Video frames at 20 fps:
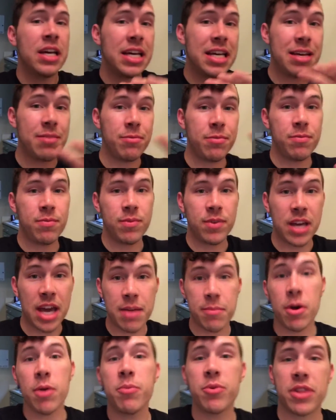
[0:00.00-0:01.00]
he
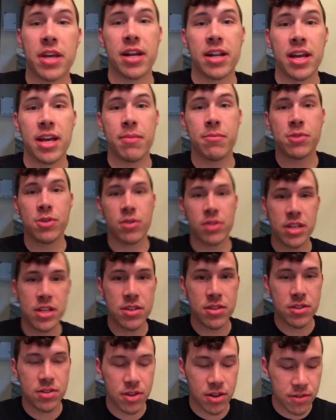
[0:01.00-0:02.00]
came up with that name. So
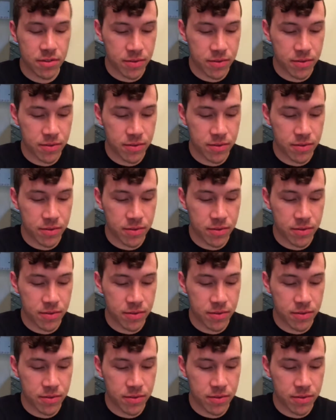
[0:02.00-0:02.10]
this is our